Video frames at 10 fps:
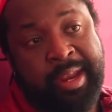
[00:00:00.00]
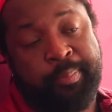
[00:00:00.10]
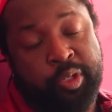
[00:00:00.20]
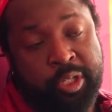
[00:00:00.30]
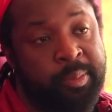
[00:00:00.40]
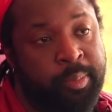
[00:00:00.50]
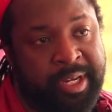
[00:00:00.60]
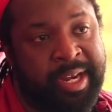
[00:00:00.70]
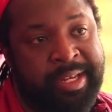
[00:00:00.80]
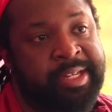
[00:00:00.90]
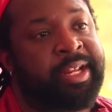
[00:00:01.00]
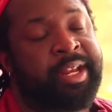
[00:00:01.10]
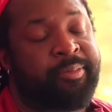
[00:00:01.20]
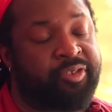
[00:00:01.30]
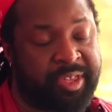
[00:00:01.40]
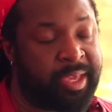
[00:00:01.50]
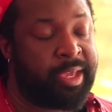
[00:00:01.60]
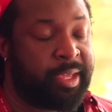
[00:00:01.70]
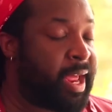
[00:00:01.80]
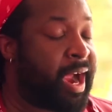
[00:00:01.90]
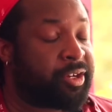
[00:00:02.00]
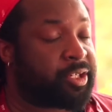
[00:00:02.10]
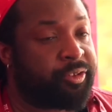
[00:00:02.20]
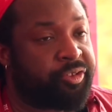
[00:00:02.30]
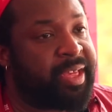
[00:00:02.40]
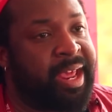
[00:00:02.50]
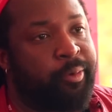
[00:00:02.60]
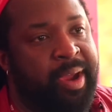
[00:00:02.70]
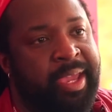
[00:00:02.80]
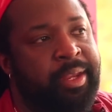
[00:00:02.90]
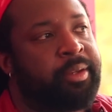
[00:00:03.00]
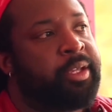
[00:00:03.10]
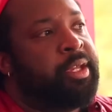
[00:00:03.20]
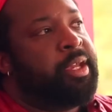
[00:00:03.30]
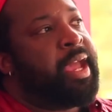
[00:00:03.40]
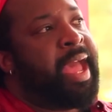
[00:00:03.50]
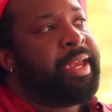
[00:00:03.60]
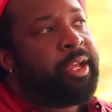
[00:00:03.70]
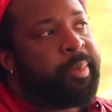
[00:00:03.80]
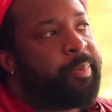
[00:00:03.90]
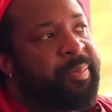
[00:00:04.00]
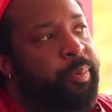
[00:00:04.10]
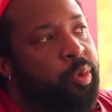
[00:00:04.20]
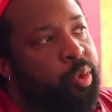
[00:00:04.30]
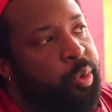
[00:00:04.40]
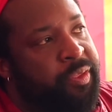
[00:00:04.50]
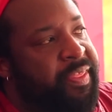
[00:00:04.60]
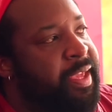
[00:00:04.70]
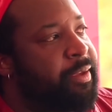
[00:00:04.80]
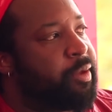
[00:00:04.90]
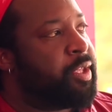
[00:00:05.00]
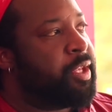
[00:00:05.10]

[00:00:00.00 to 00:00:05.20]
and I put out the book that I did, and the articles that I write. And there'll be people who will think,